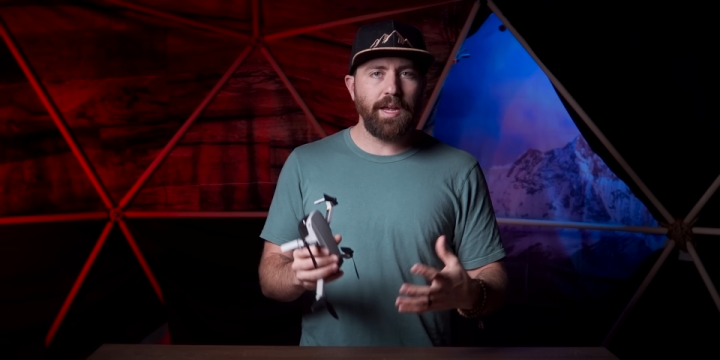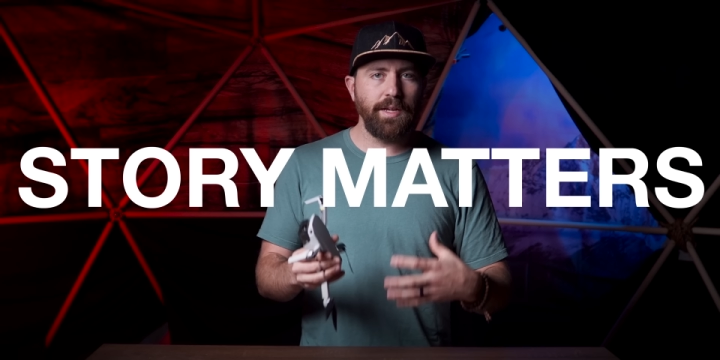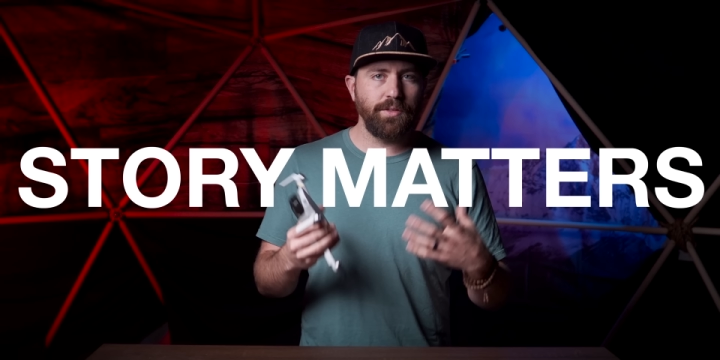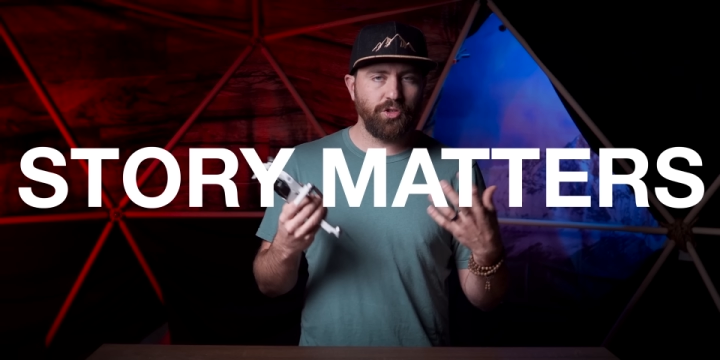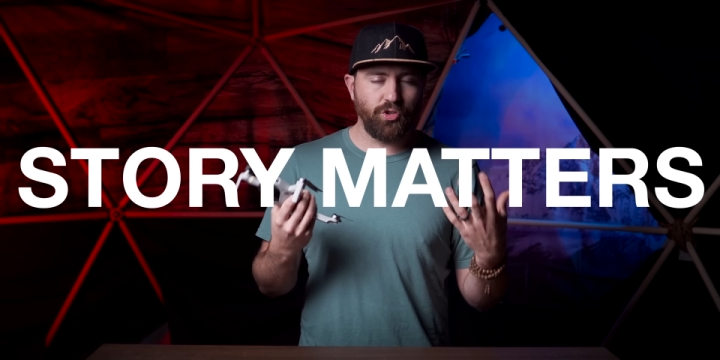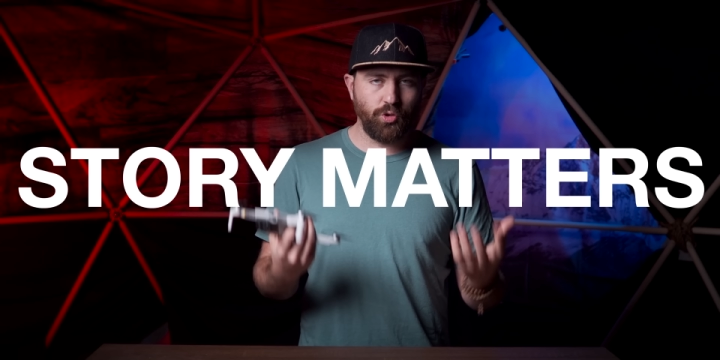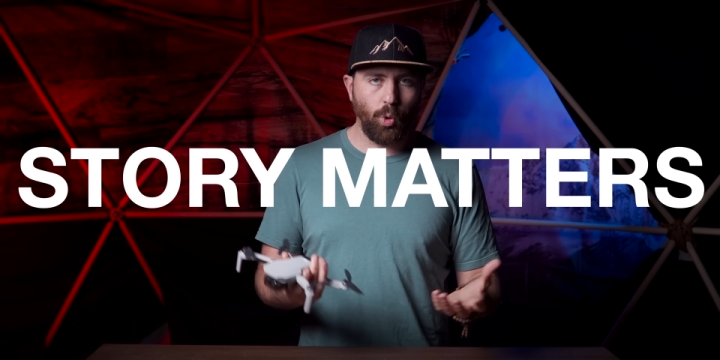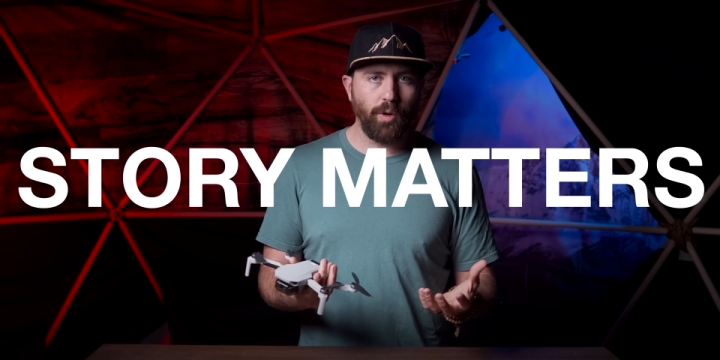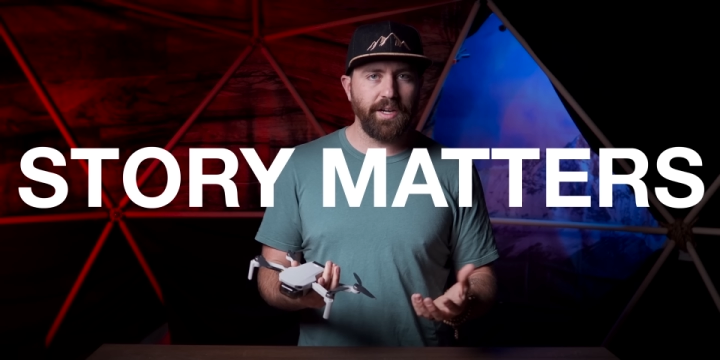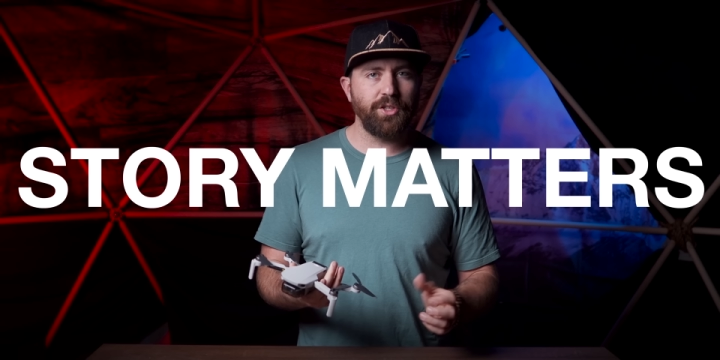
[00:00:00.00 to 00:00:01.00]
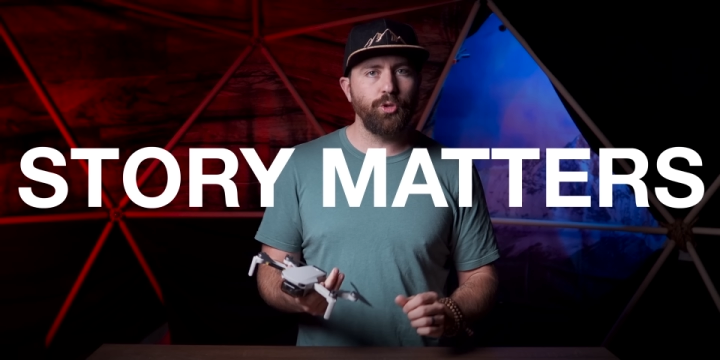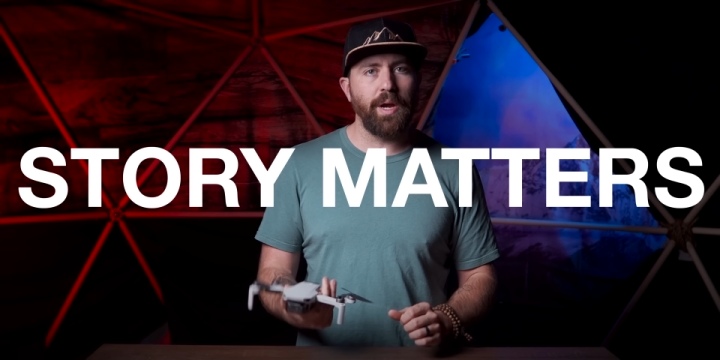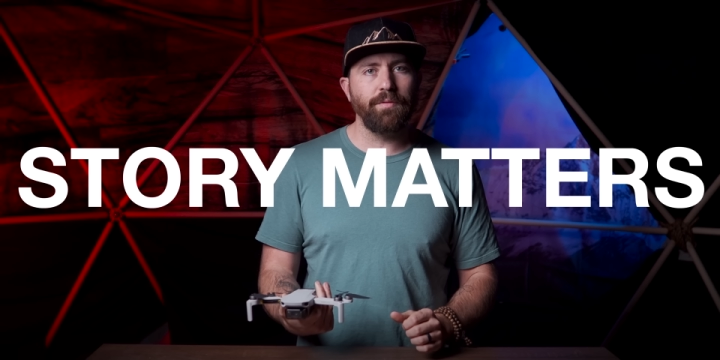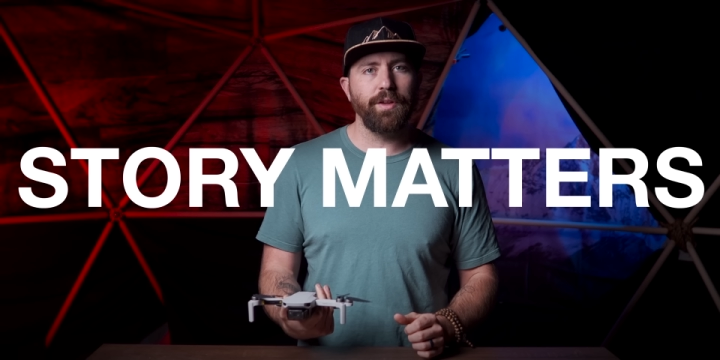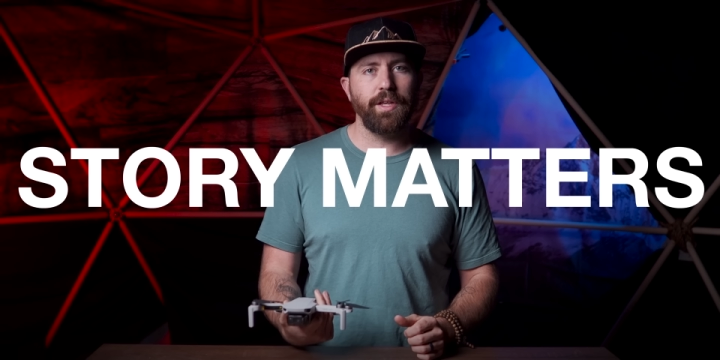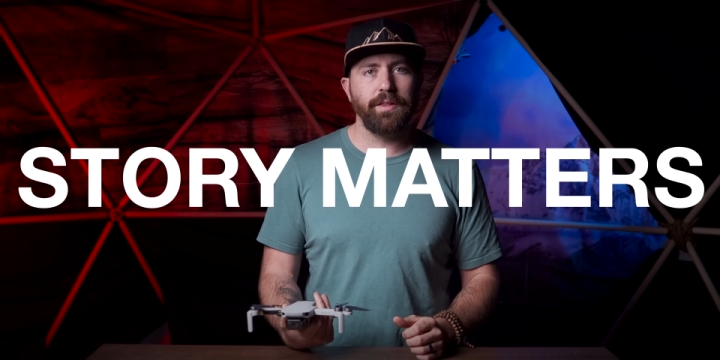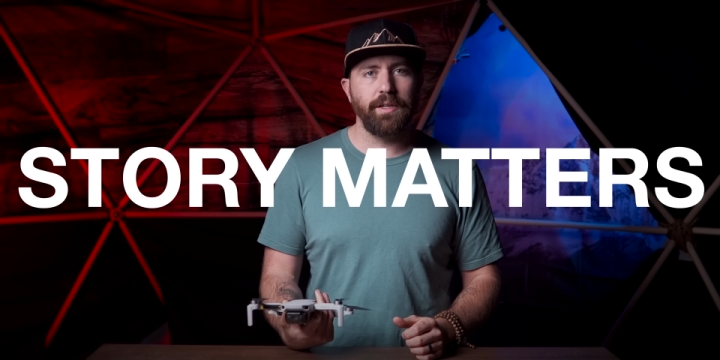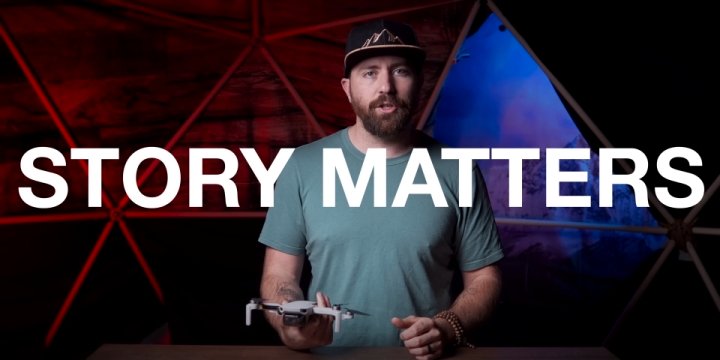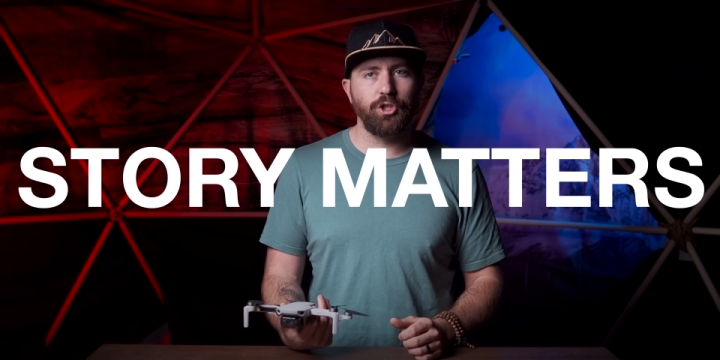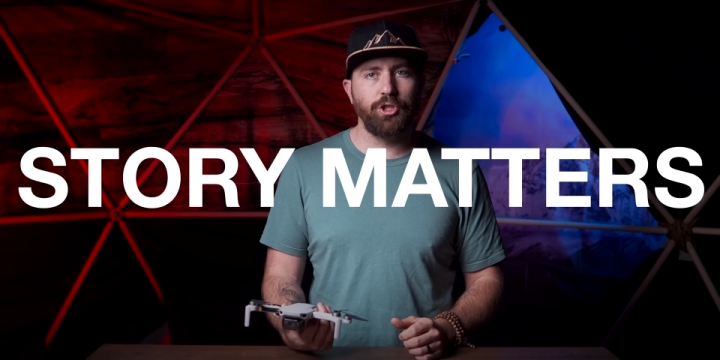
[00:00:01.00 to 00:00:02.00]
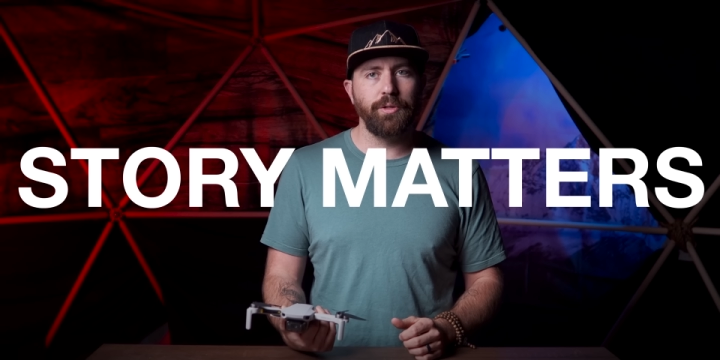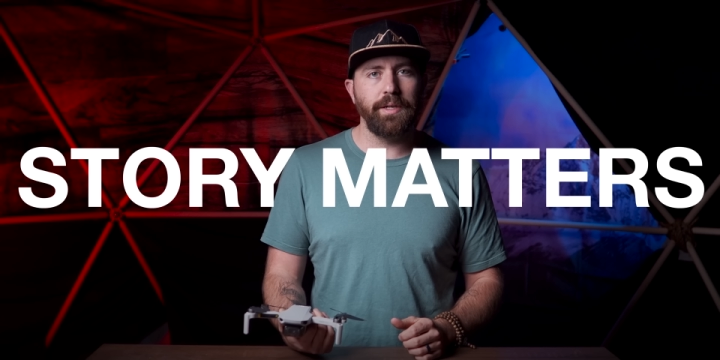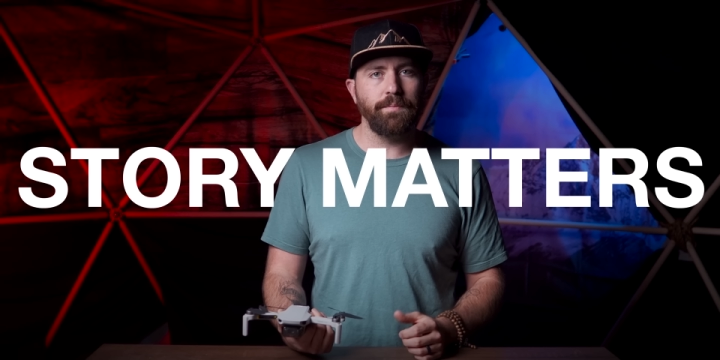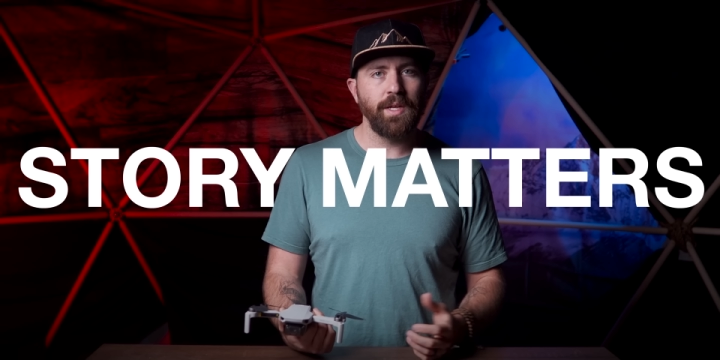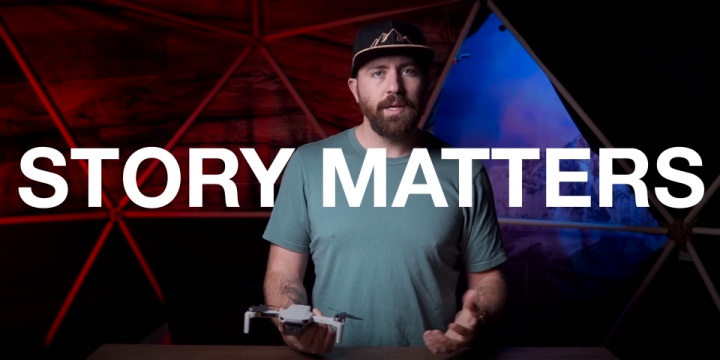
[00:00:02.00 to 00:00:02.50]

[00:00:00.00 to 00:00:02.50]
a story to everything that you're shooting.